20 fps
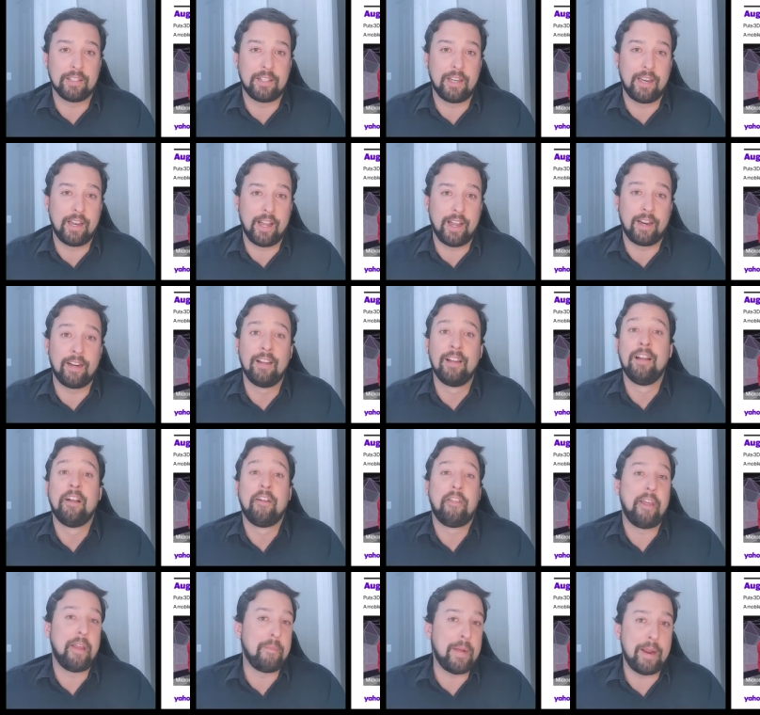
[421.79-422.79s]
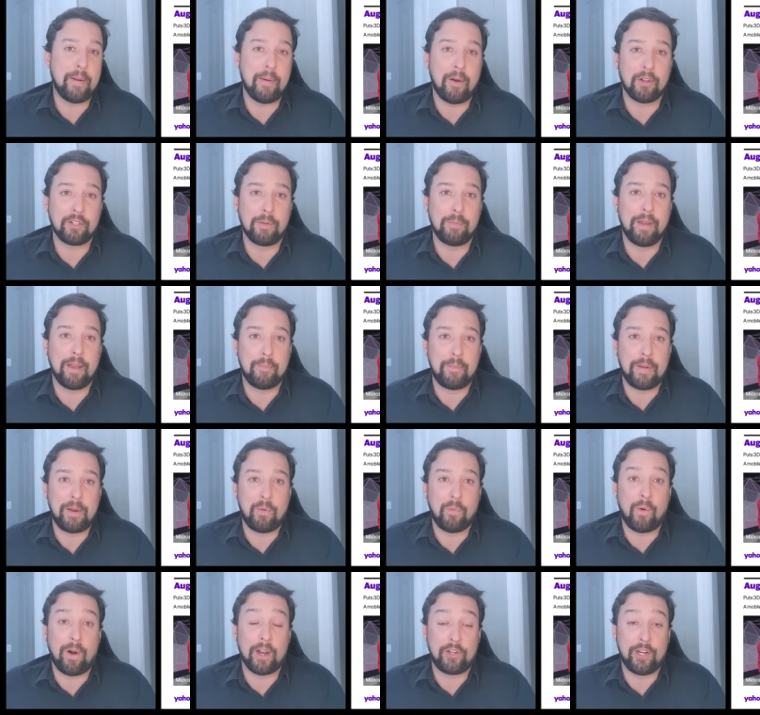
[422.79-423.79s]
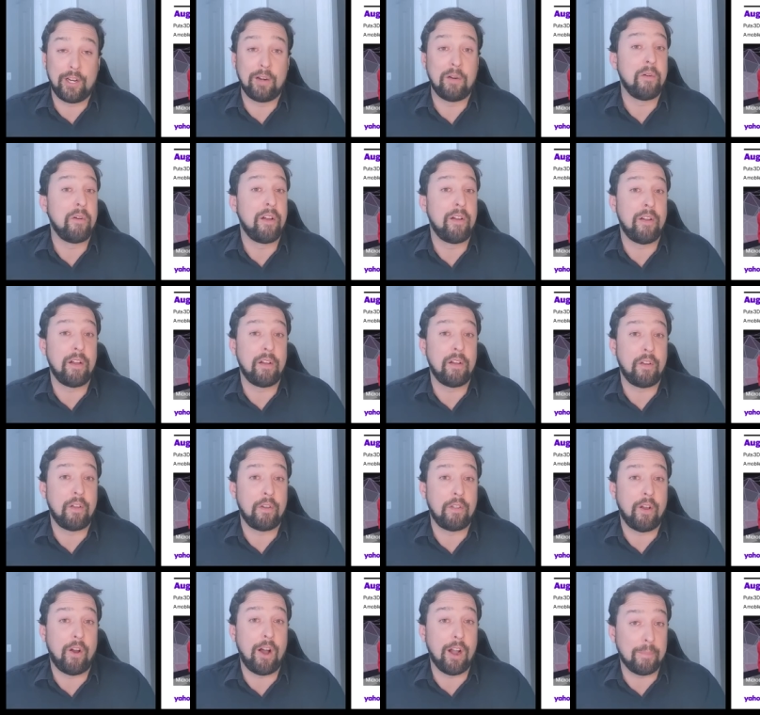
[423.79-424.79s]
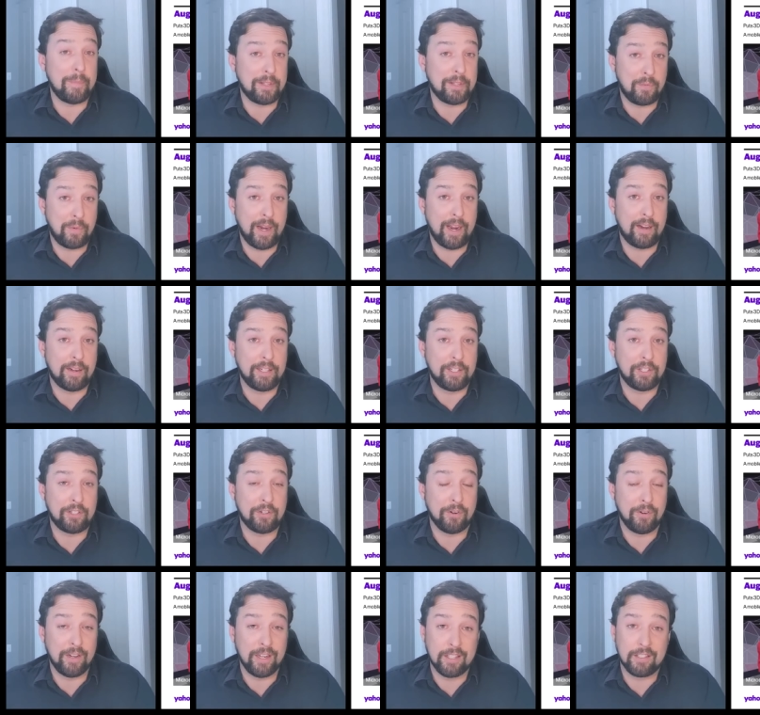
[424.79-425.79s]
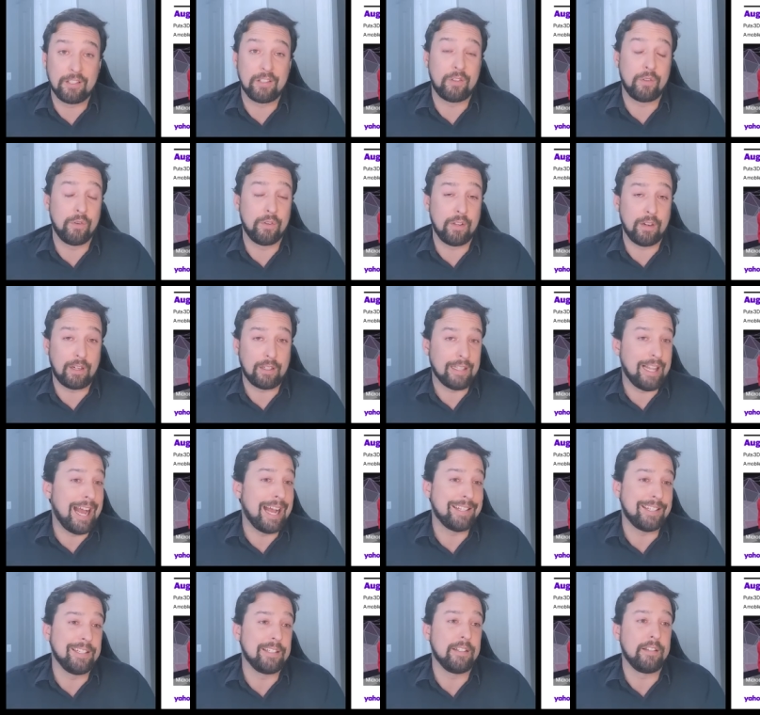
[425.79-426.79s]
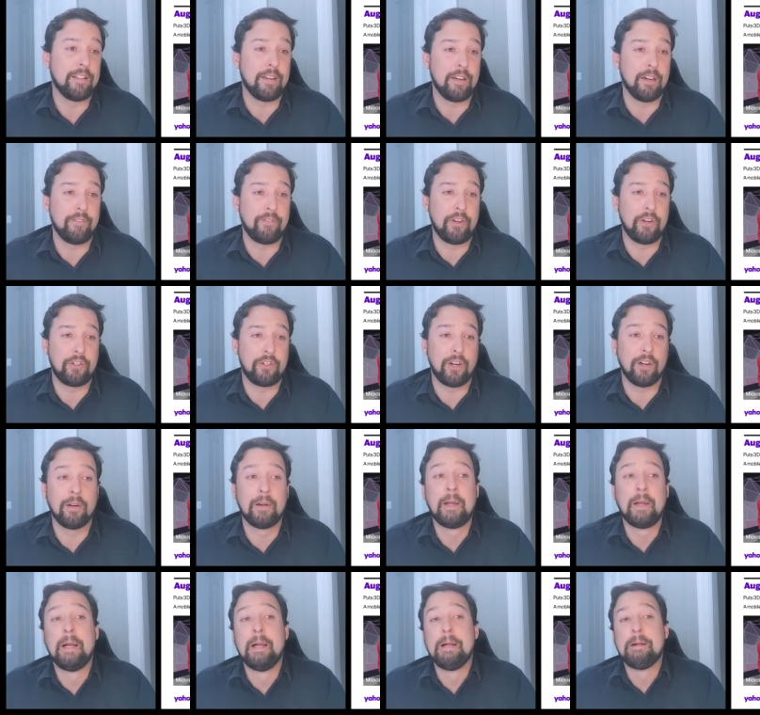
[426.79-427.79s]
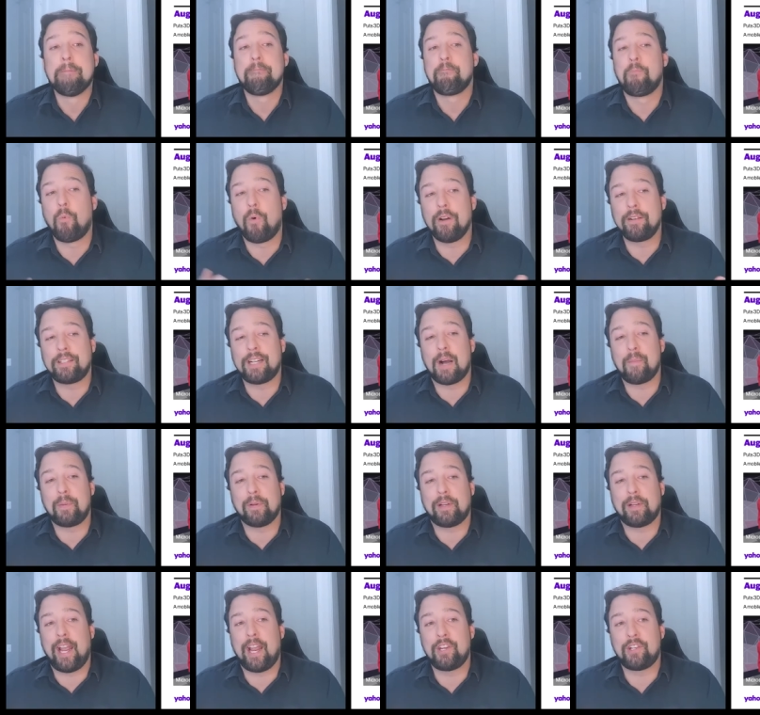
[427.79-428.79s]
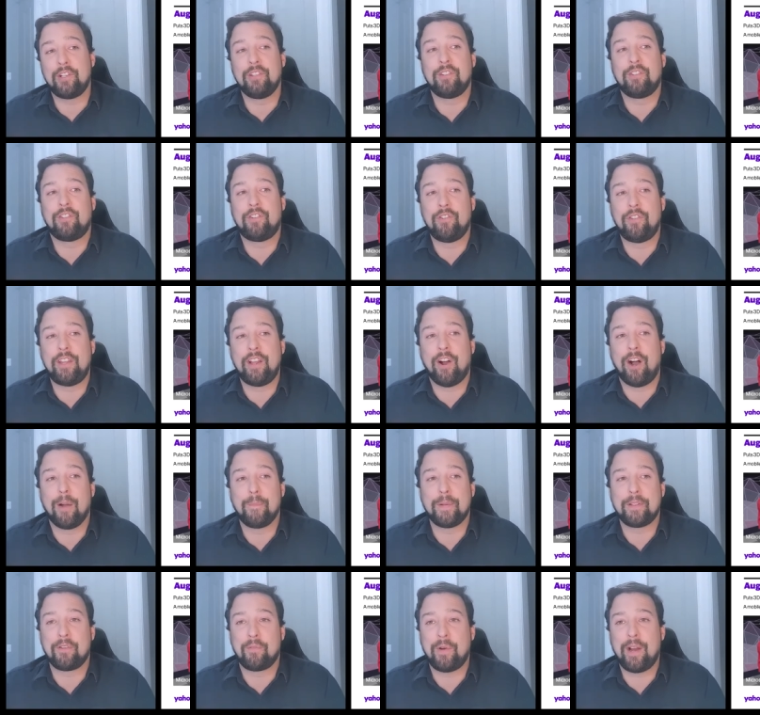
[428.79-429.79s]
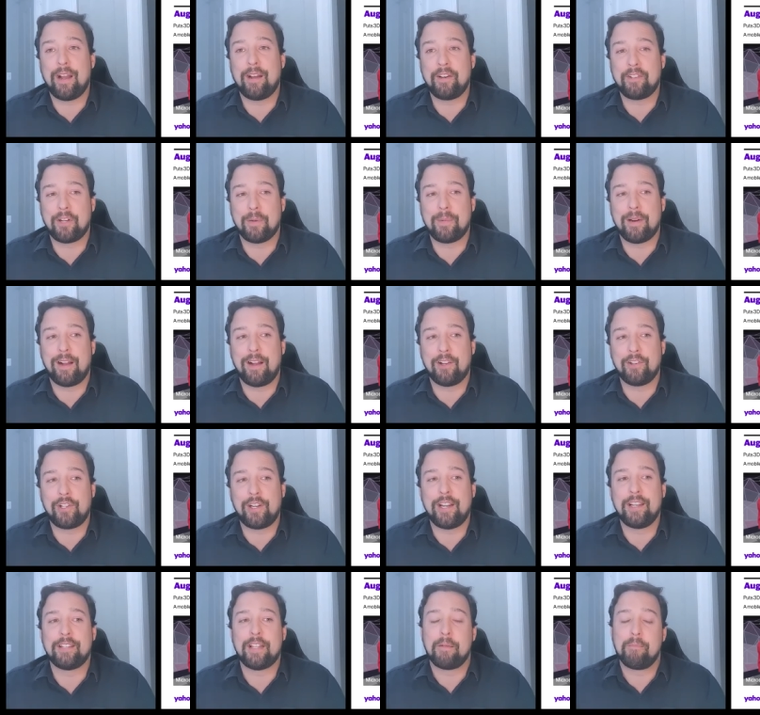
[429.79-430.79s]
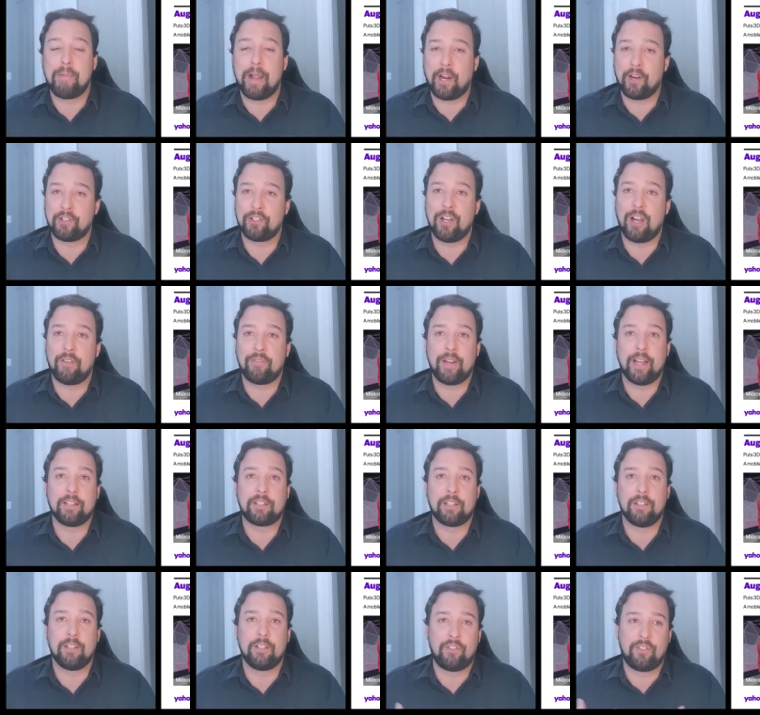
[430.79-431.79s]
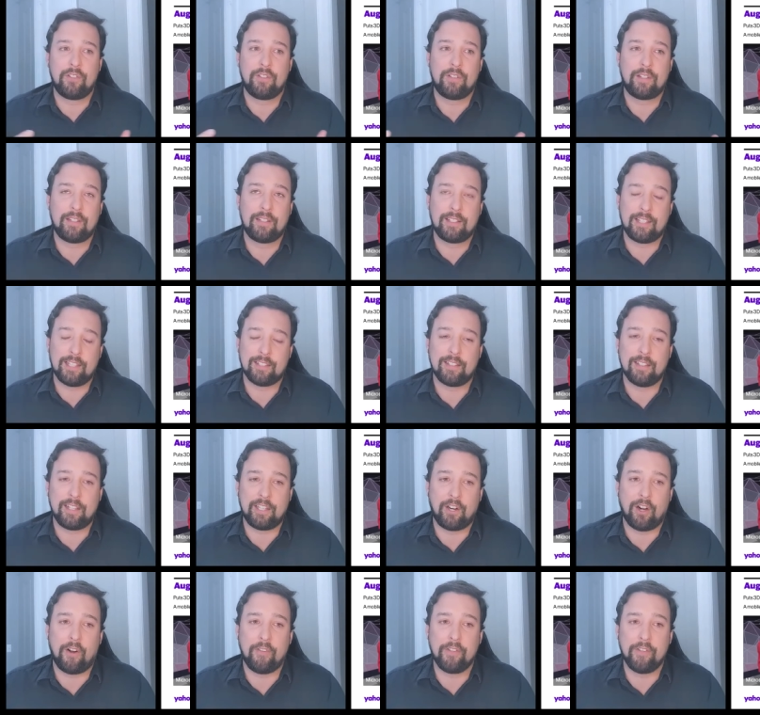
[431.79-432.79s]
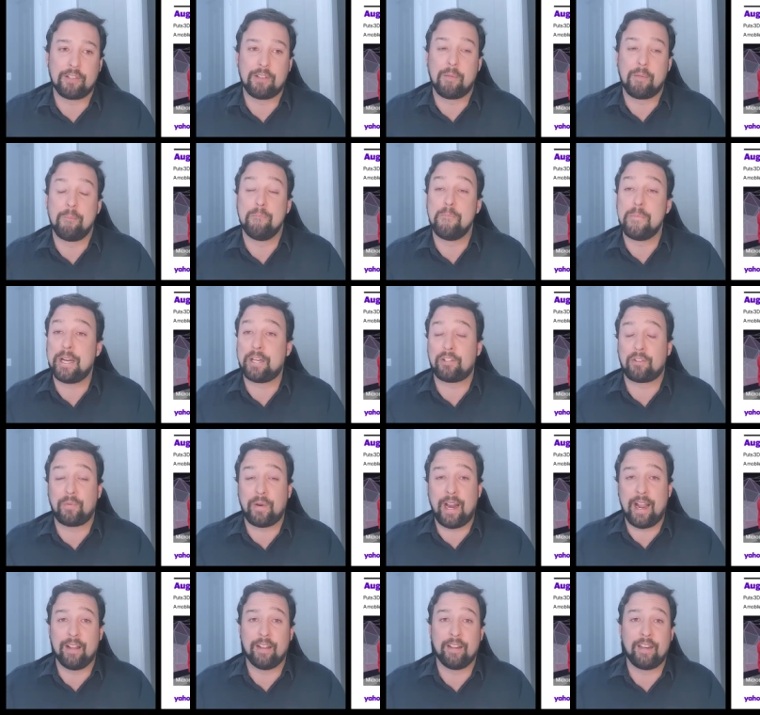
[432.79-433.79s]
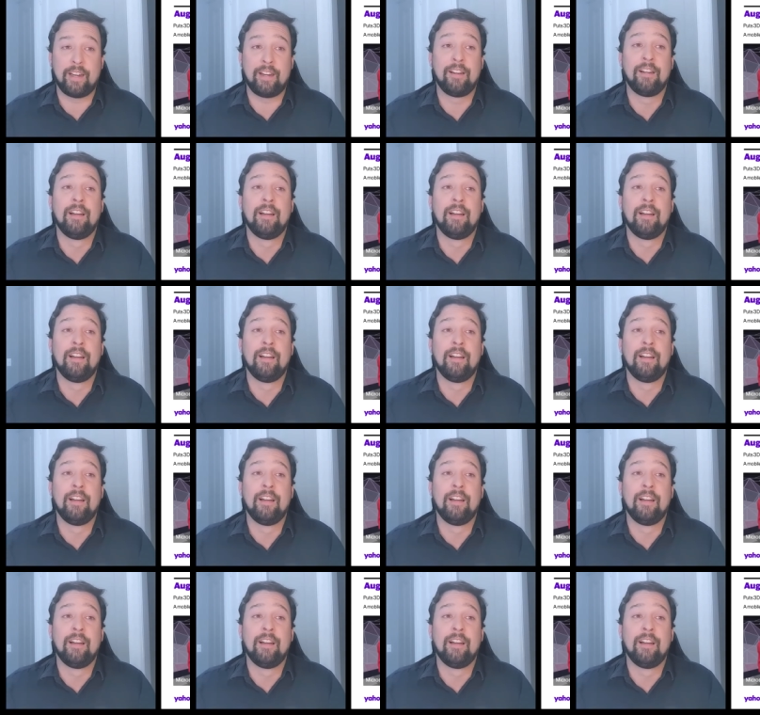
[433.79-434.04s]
today, they may also then be watching augmented reality stories through their glasses in the near future. One complication to the augmented reality terminology is that Microsoft has consistently called this mixed reality.